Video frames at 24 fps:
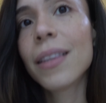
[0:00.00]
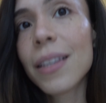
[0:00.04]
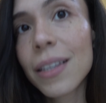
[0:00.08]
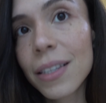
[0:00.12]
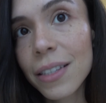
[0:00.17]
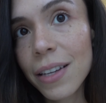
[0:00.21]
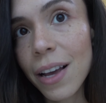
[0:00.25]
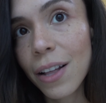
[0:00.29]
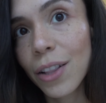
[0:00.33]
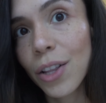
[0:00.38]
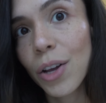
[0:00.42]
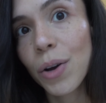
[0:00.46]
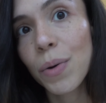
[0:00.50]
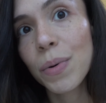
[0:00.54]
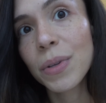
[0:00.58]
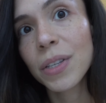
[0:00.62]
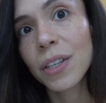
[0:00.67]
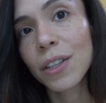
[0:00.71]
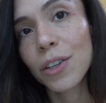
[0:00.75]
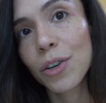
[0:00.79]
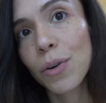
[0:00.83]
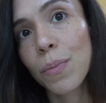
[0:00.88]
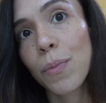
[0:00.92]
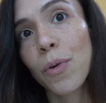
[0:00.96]
this yellow is a
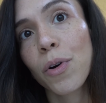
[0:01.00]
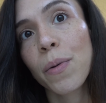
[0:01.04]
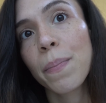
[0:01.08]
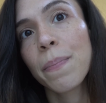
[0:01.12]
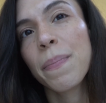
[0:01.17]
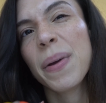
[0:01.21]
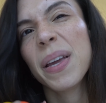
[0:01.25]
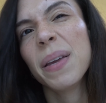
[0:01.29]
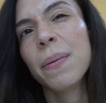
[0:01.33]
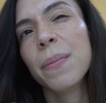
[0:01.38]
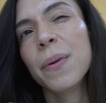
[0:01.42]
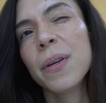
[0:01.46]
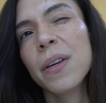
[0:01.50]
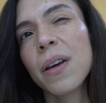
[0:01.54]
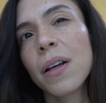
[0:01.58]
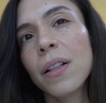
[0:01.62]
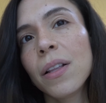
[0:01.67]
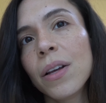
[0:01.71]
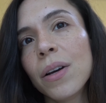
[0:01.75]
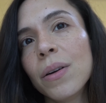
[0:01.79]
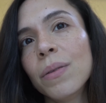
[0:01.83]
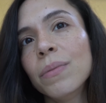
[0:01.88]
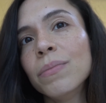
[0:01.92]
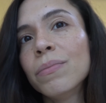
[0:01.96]
little more baby
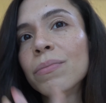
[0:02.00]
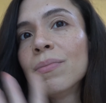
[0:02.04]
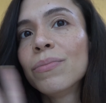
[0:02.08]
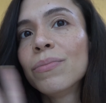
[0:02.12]
yellow.